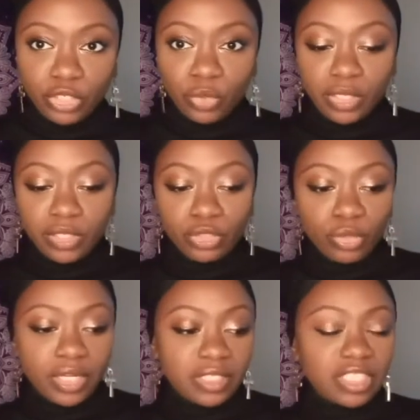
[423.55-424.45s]
You'll get
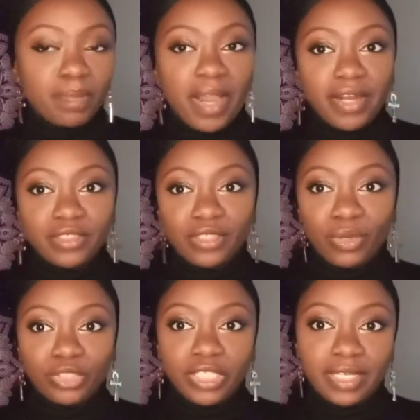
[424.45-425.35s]
inspired to
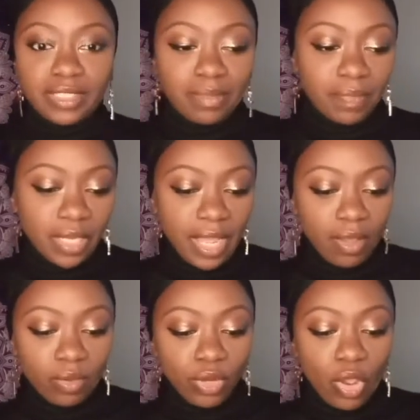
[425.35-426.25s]
go check something
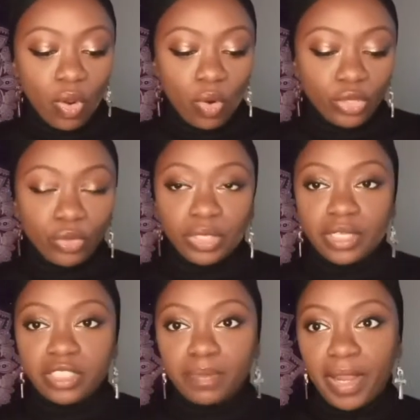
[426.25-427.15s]
out, or you'll get
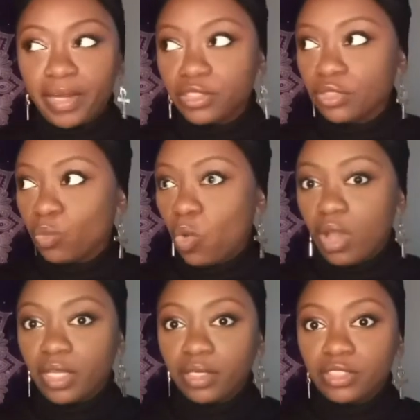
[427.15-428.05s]
inspired to
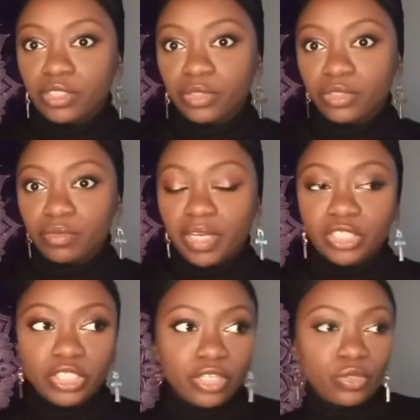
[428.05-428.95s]
walk in a certain
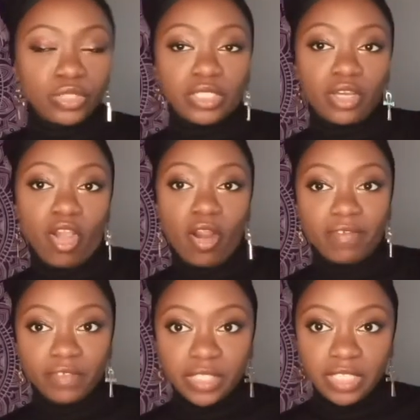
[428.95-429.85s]
direction and you'll see a car
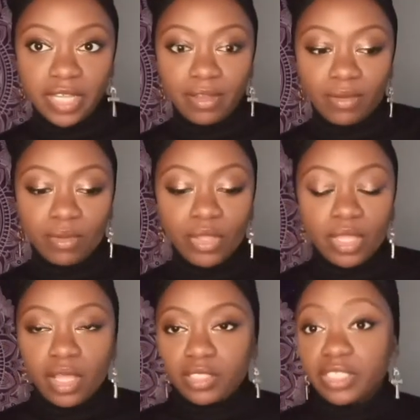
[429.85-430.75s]
for sale.
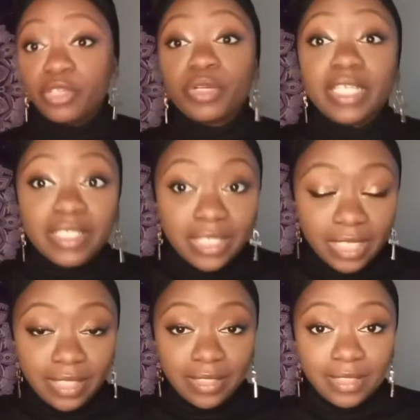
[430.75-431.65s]

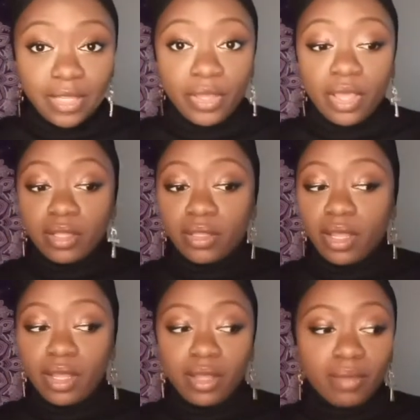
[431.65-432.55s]
Synchronicities,
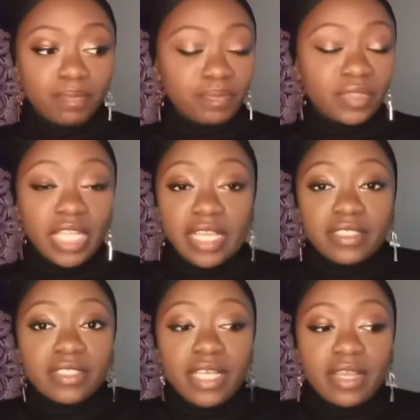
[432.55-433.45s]

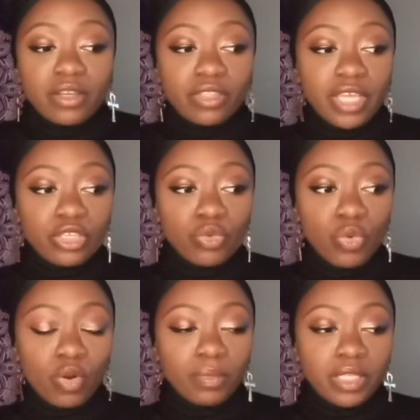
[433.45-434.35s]
things that you
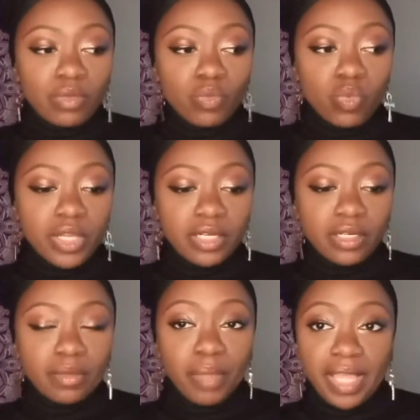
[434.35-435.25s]
normally
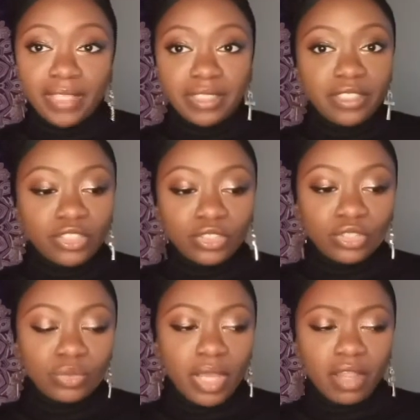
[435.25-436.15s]
wouldn't pay attention
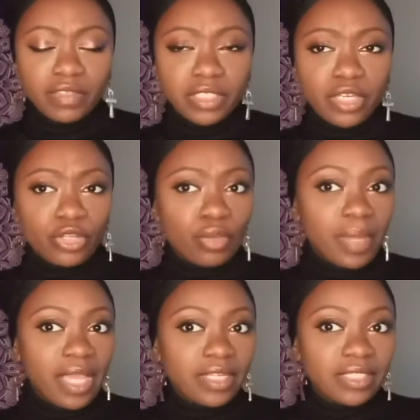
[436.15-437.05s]
to, now all of a sudden you're
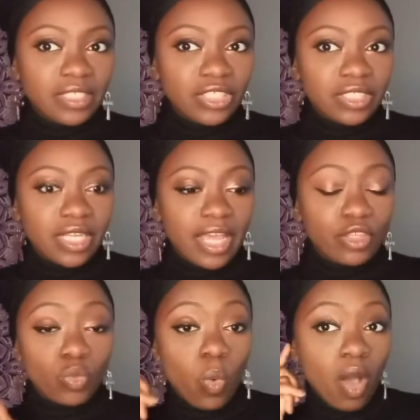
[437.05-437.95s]
paying attention to
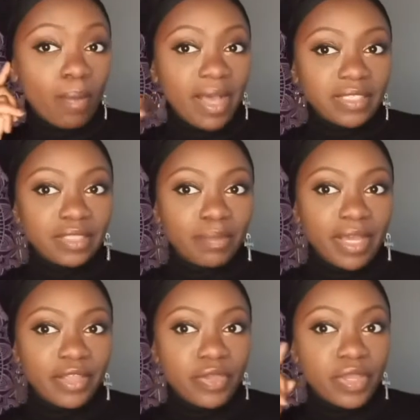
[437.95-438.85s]
that. You walk by
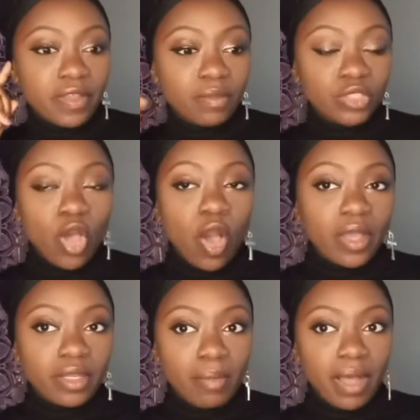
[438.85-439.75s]
somebody and you hear them
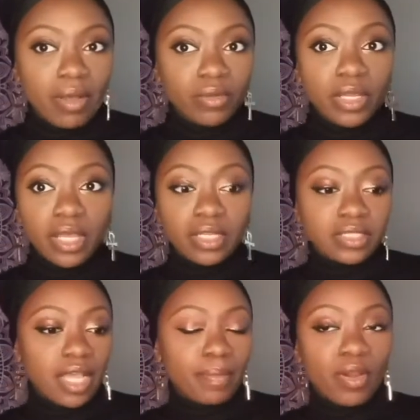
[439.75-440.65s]
talking about the
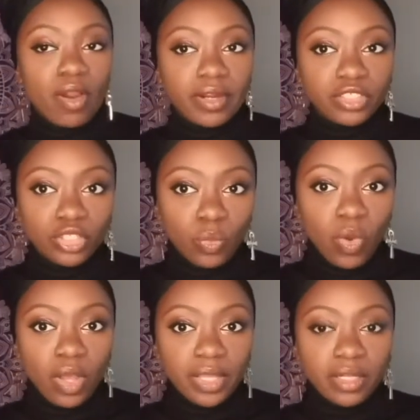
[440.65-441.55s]
type of car that you
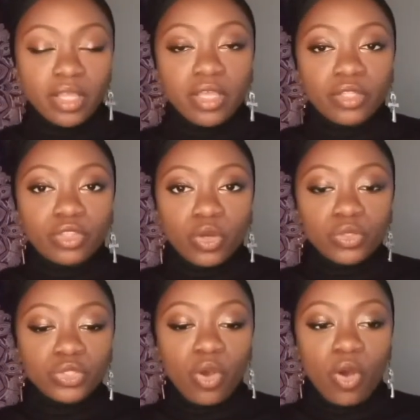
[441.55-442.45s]
want.
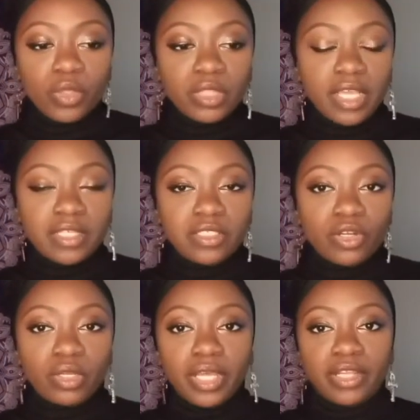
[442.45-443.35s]
Those are all things
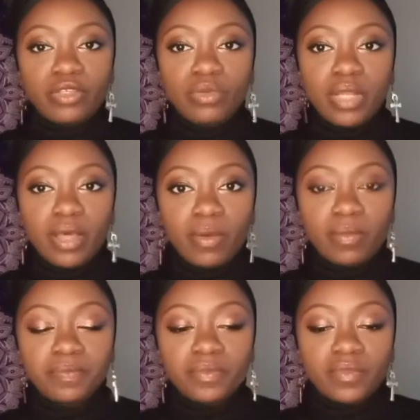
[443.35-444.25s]
that are letting you
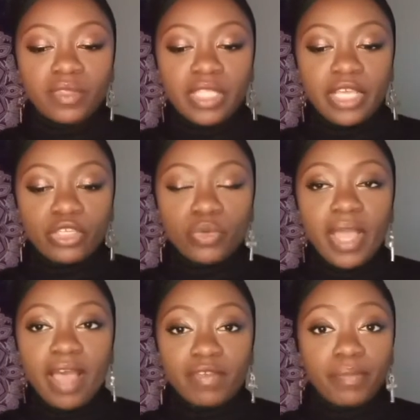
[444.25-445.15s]
know that you
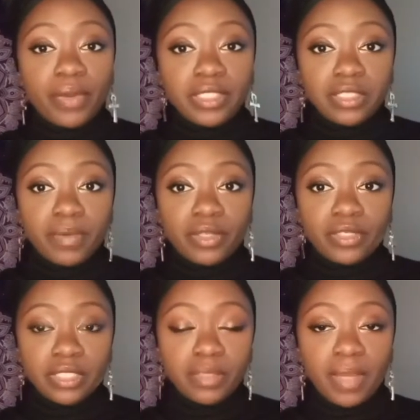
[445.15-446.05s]
have impressed upon
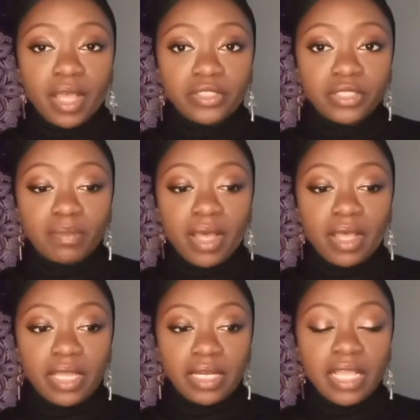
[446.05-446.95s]
your subconscious
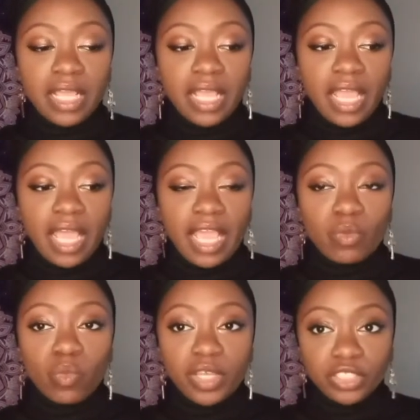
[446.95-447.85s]
mind
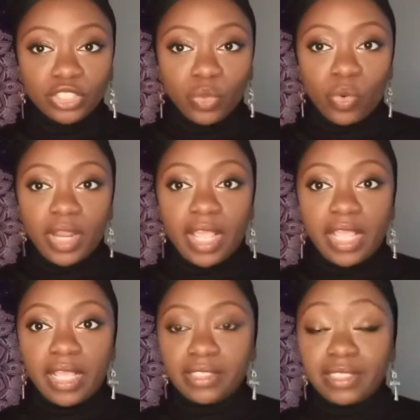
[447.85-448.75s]
a wish or
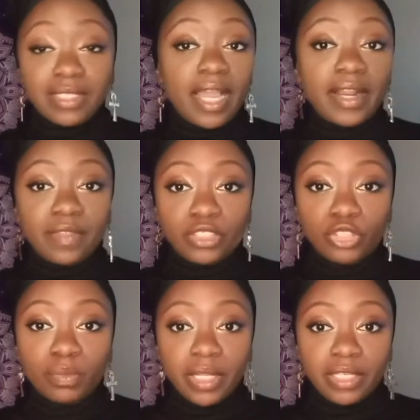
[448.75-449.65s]
a desire that
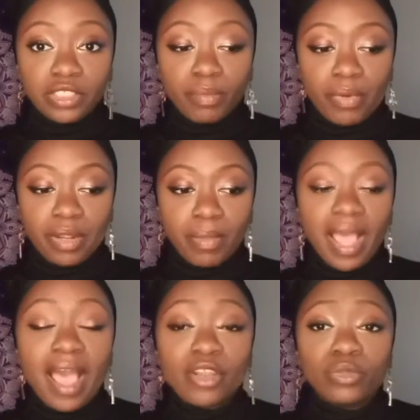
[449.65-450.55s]
you plan to bring. But
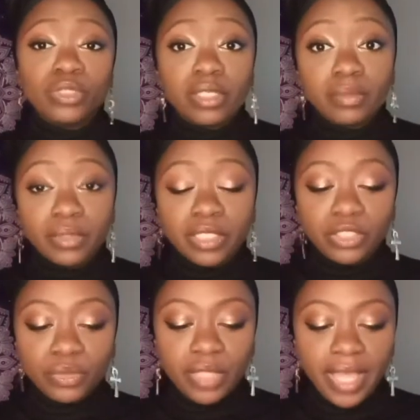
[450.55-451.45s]
how do you deliberately
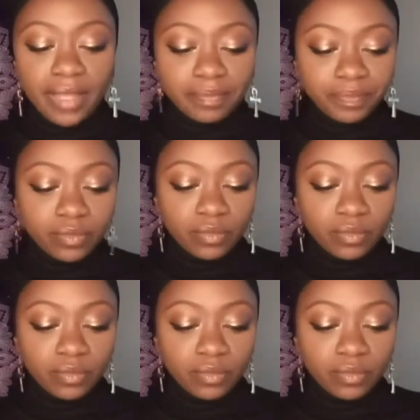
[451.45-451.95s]
do that?